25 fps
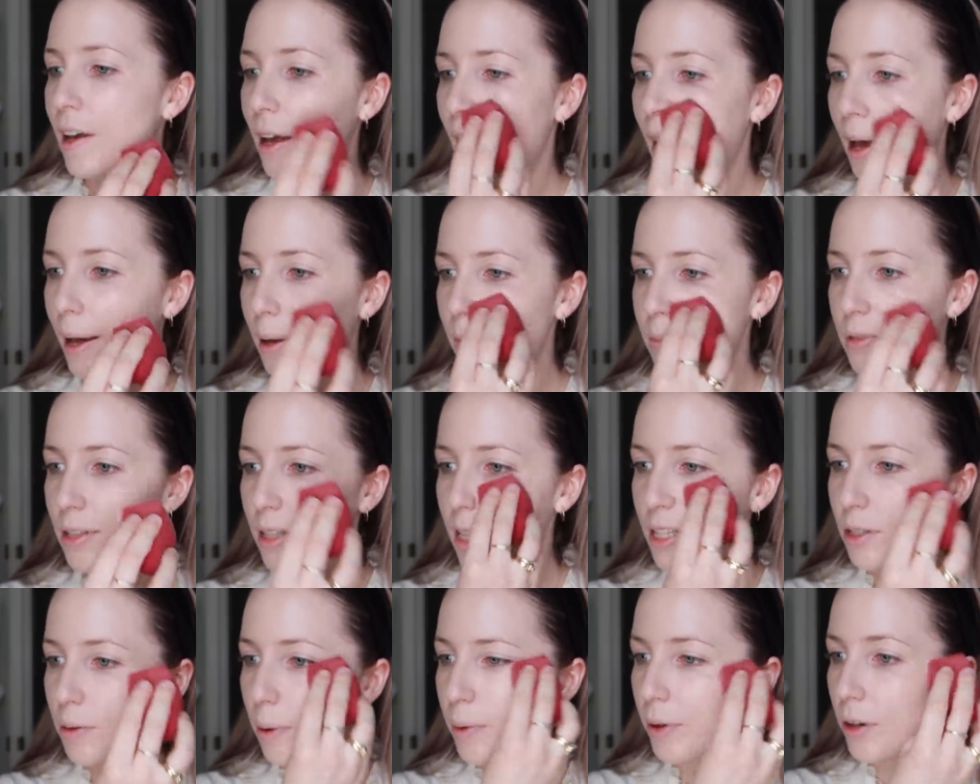Um, so
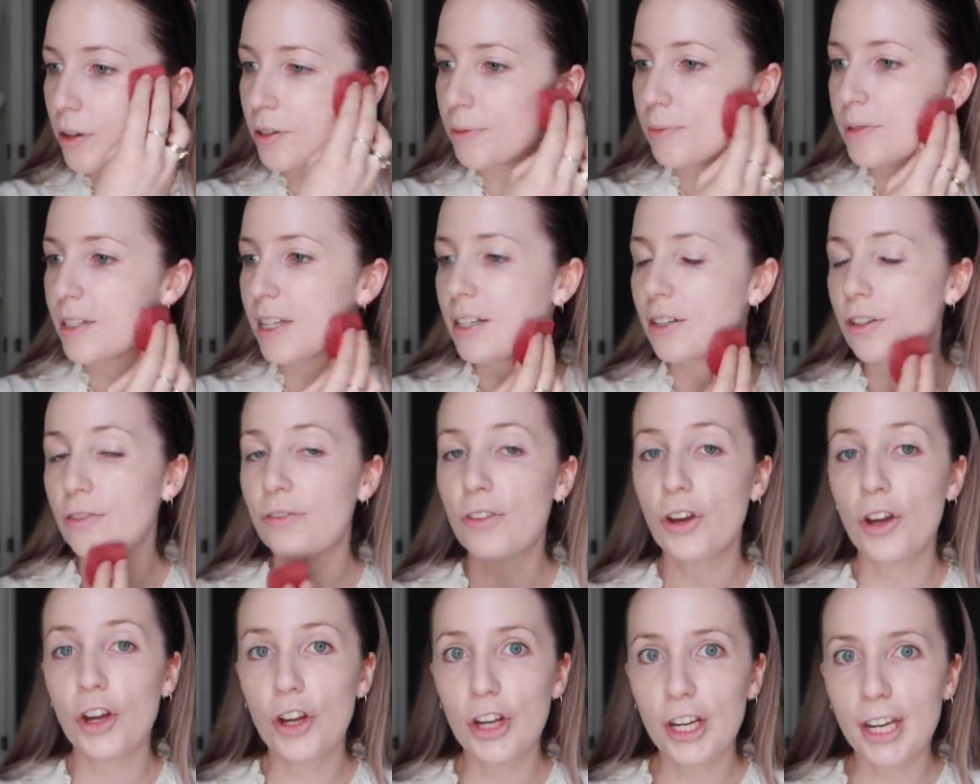that's why we got them sent
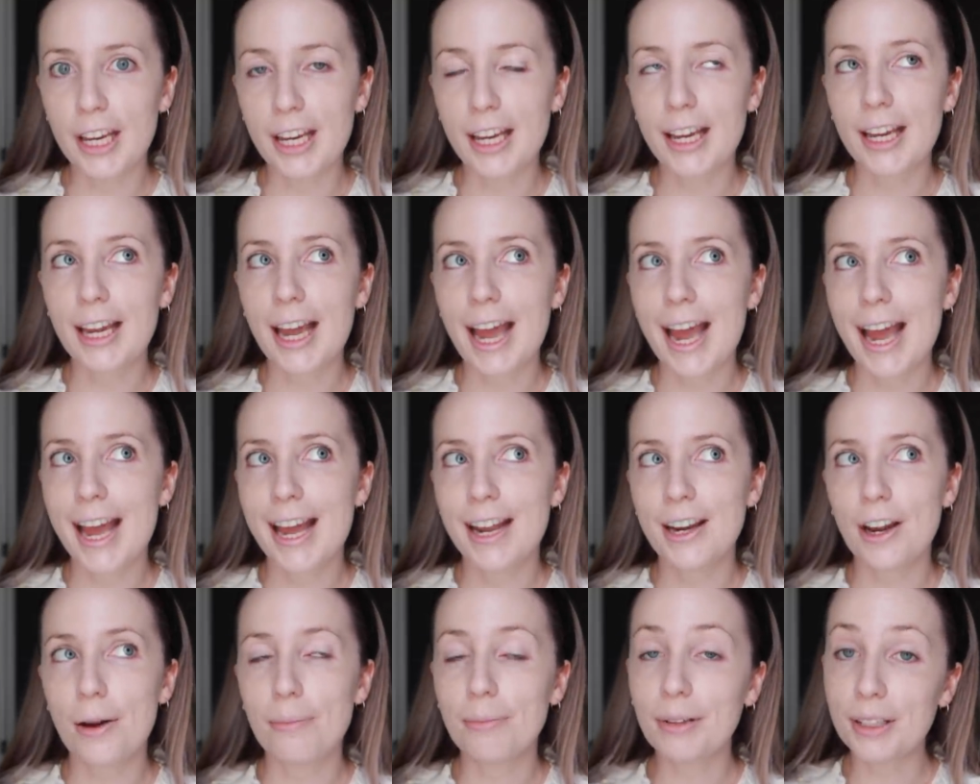off early,
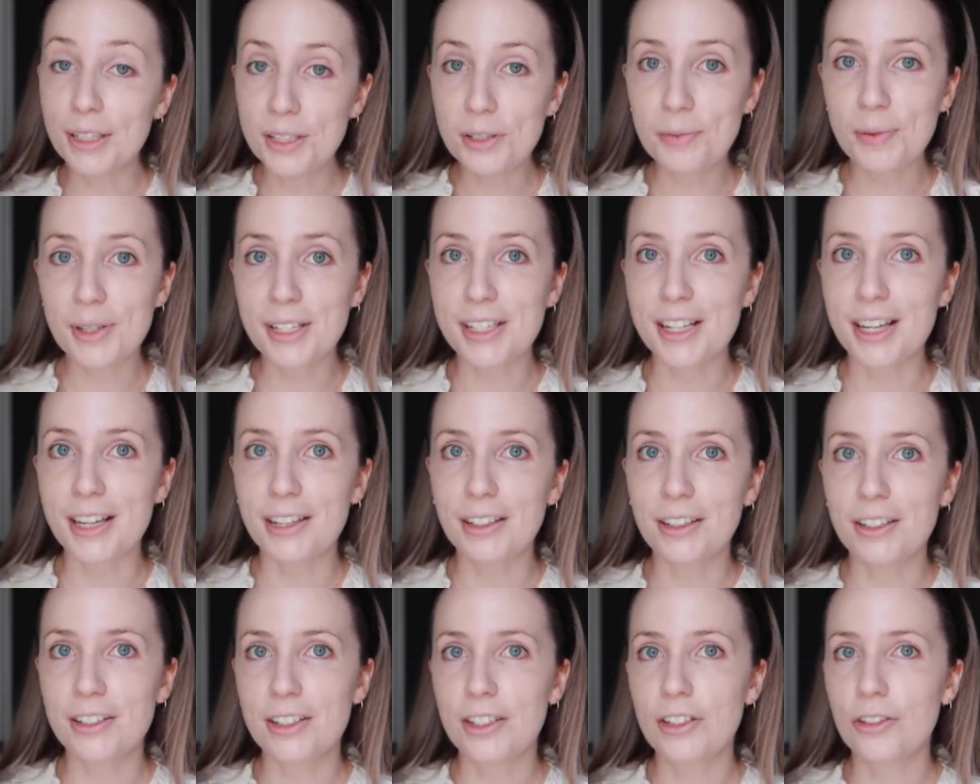and I'm pleased we
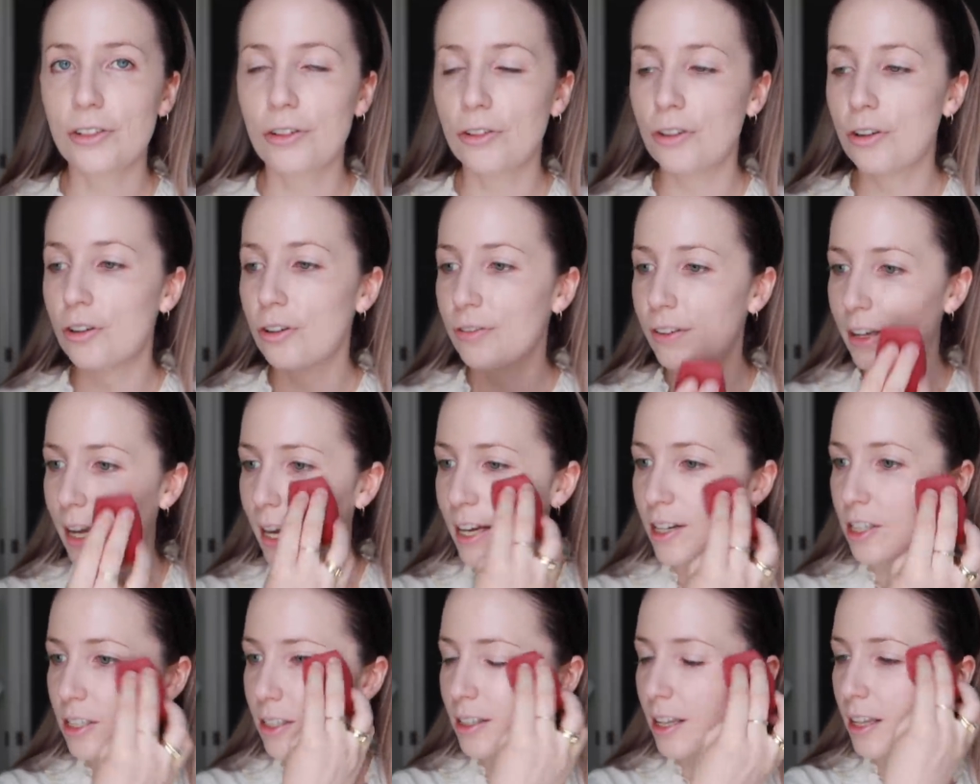did because I just got
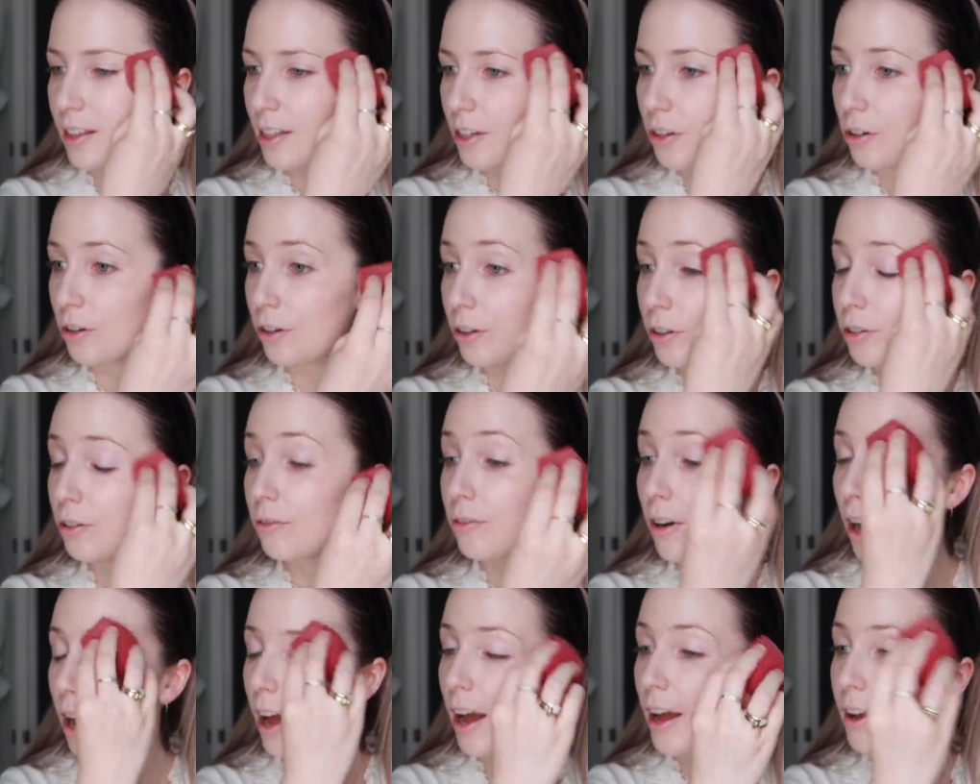notification that they're not going to
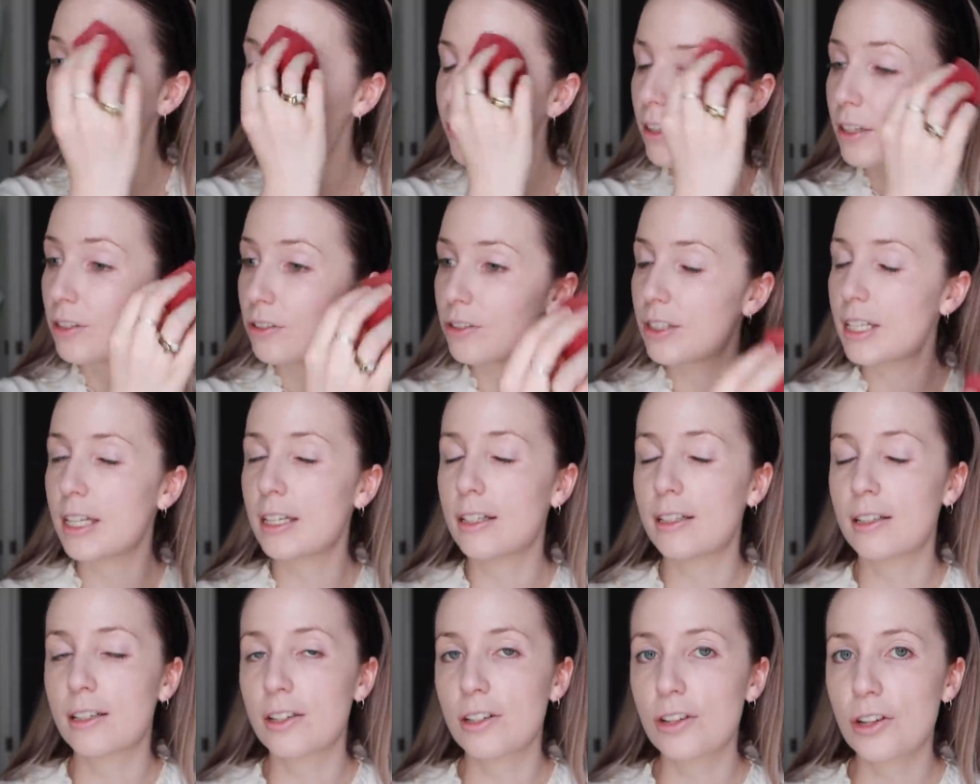arrive in New
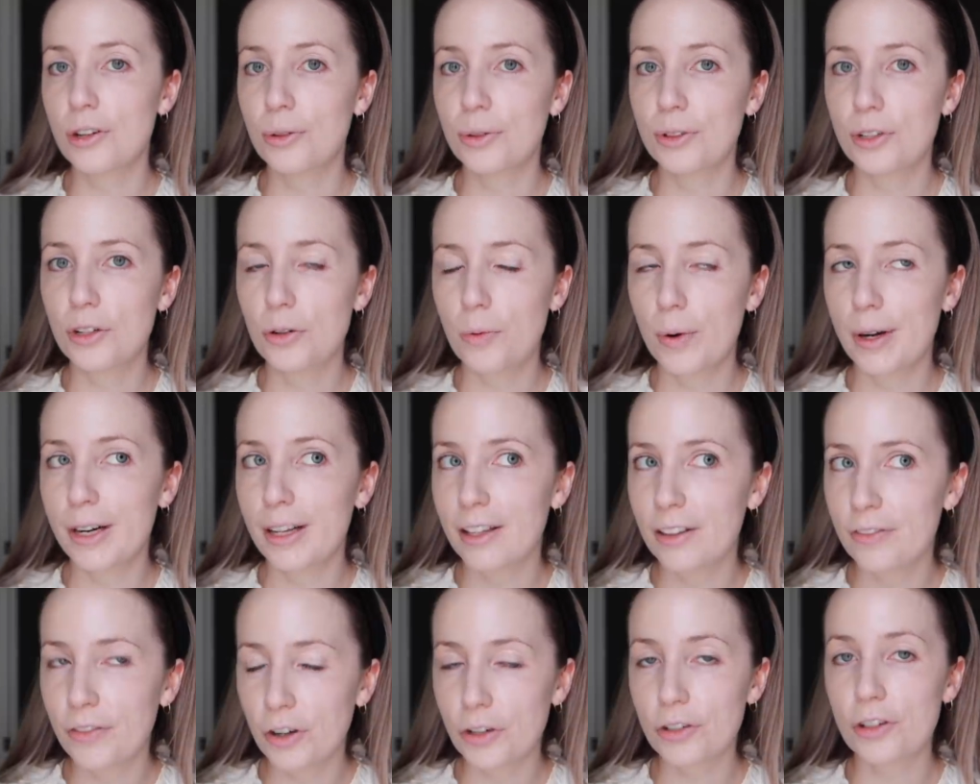Zealand until the
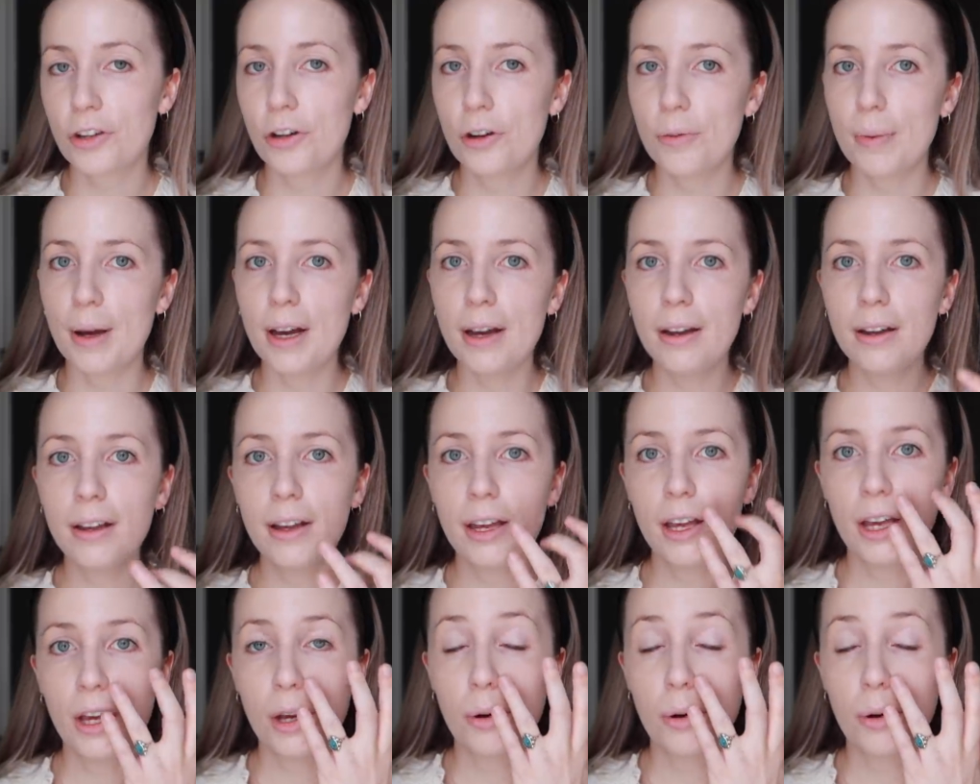twentieth of October,